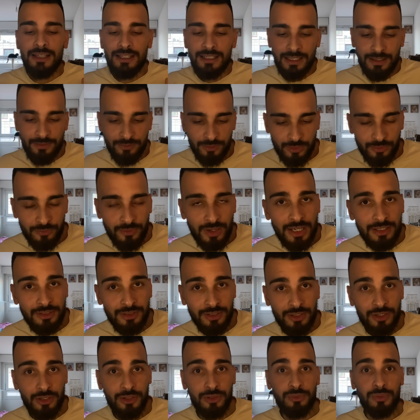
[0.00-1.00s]
If you find
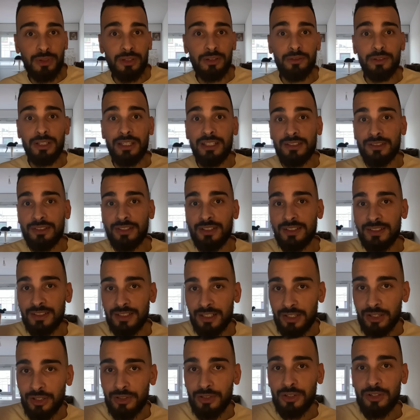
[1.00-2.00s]
a country with the
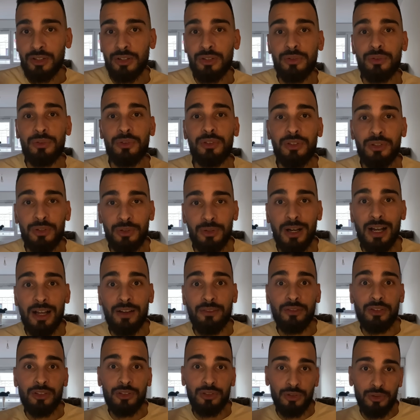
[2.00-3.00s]
second clue, you
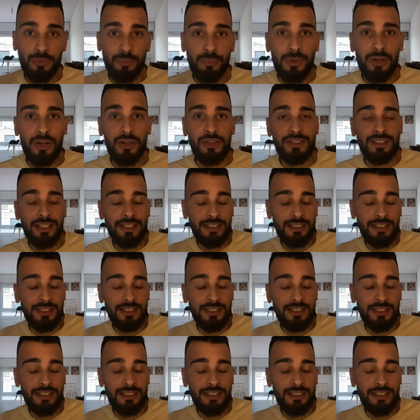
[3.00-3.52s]
have 2 points.